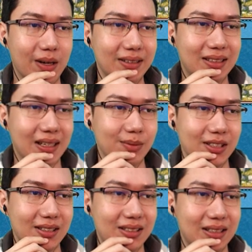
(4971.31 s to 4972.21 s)
one comes
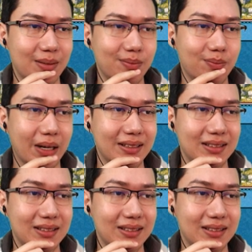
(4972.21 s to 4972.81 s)
to the city by